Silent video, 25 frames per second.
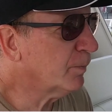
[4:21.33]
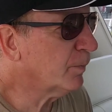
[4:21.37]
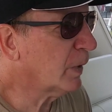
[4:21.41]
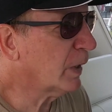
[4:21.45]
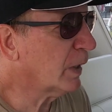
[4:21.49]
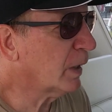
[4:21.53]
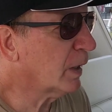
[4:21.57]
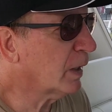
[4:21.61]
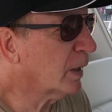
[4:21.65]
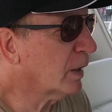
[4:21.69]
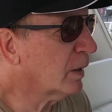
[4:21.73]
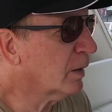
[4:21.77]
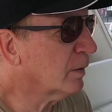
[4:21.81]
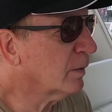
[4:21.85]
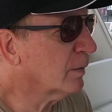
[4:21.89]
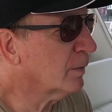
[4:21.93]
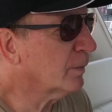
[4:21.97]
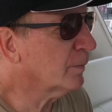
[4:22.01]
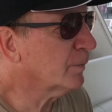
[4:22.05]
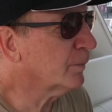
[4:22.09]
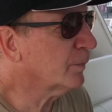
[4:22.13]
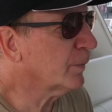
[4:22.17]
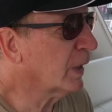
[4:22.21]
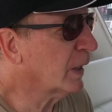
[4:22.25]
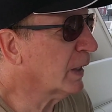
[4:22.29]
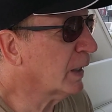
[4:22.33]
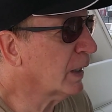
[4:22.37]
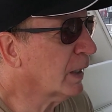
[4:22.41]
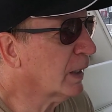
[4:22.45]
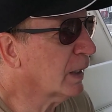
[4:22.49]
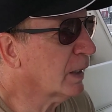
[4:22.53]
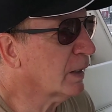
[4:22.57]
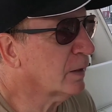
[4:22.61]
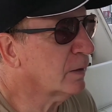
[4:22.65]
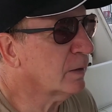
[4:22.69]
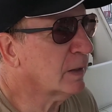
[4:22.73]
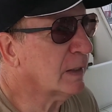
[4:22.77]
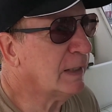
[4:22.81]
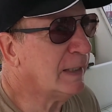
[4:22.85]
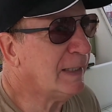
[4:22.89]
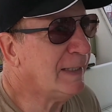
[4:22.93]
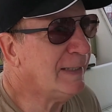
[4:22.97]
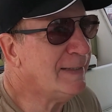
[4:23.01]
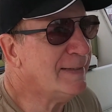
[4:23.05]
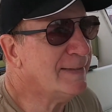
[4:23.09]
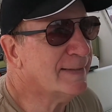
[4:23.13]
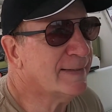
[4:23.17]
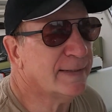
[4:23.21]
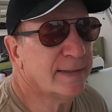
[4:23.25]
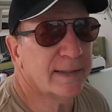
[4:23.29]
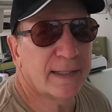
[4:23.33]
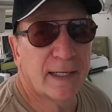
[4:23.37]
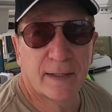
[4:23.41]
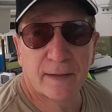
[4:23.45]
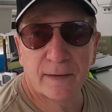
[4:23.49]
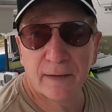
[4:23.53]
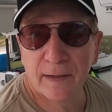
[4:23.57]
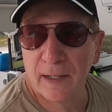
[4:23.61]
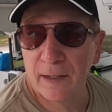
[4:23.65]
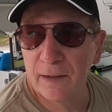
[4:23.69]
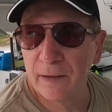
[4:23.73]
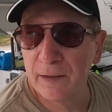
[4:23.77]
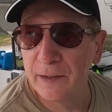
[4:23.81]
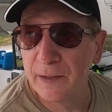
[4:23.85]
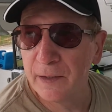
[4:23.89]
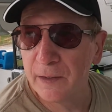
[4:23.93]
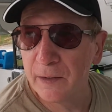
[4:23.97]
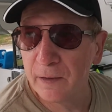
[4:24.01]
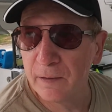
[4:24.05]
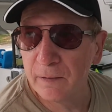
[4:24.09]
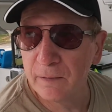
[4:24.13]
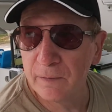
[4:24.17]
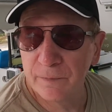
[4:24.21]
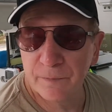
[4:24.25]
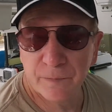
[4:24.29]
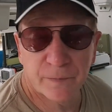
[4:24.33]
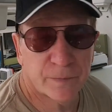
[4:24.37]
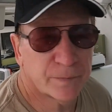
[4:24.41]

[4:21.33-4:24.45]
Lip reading: and easy getting out of here.